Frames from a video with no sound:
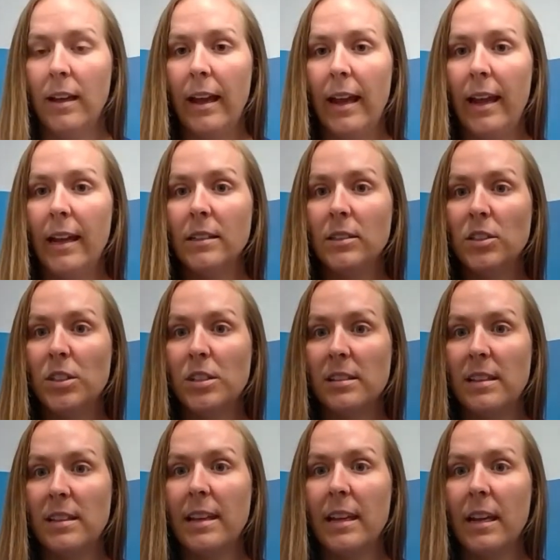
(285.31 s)
And just
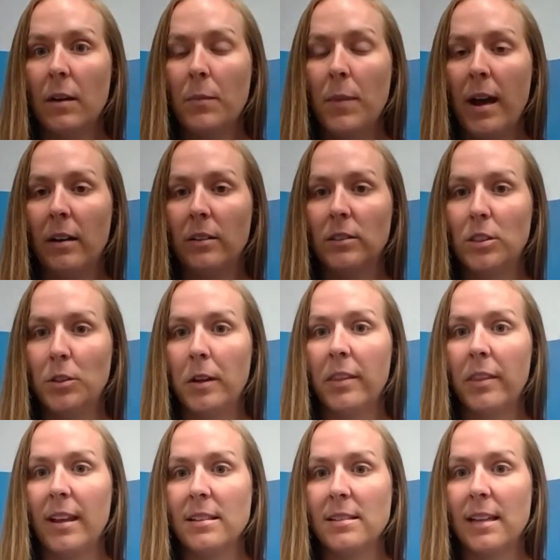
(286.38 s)
thinking about doing
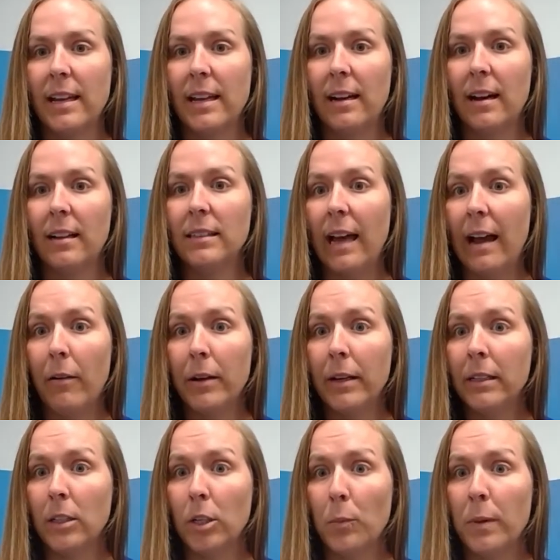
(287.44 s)
things like allowing
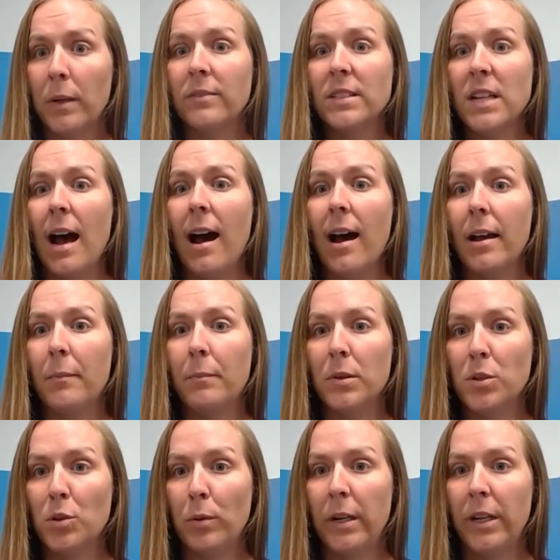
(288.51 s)
a little bit of time
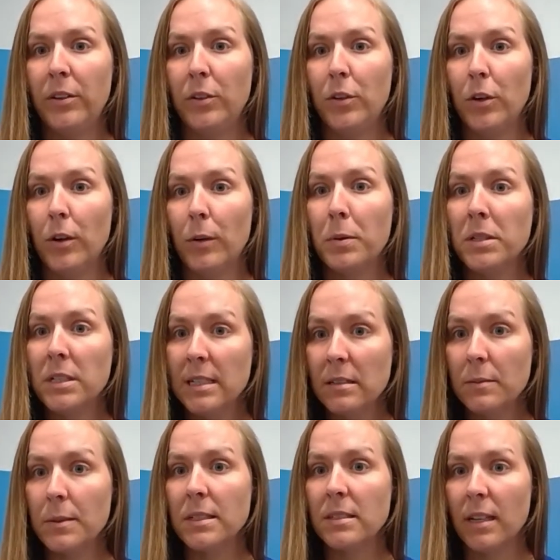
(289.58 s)
between your
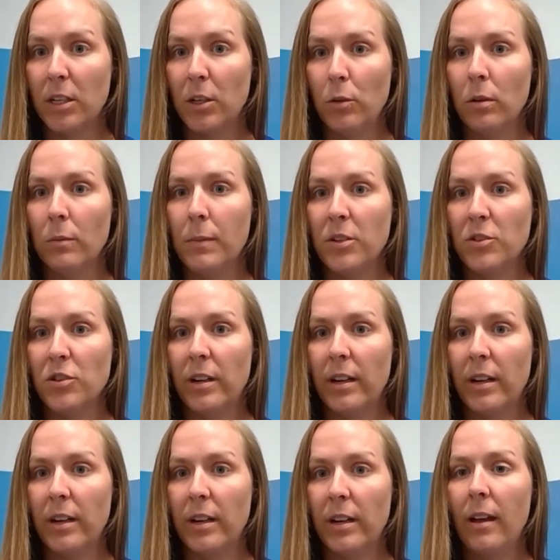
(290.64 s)
participants, like you were mentioning,